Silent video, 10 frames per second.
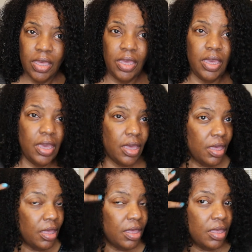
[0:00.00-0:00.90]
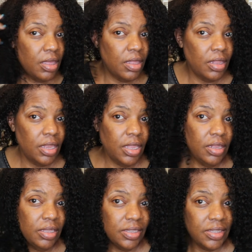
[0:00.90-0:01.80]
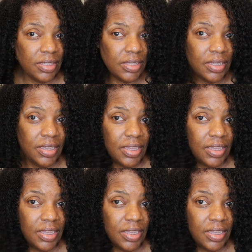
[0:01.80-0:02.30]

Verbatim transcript: Yeah. That looks